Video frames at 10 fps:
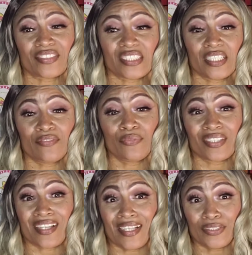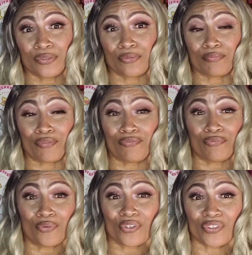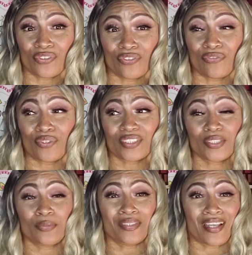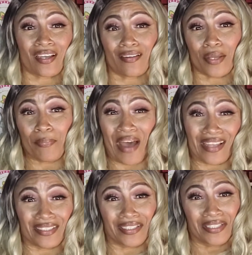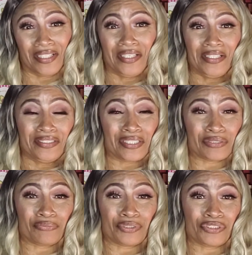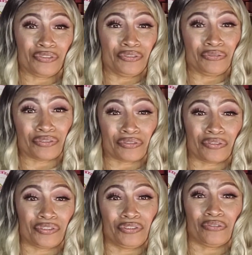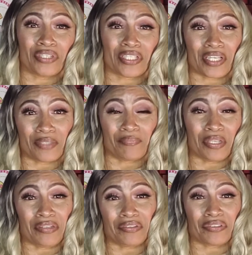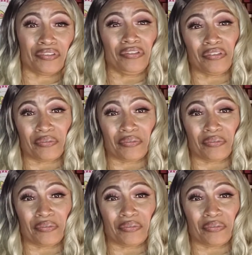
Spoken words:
Steve would have got to him before the divorce, he'd have been like, okay, partner, this is what you do so that you ain't gotta pay her, you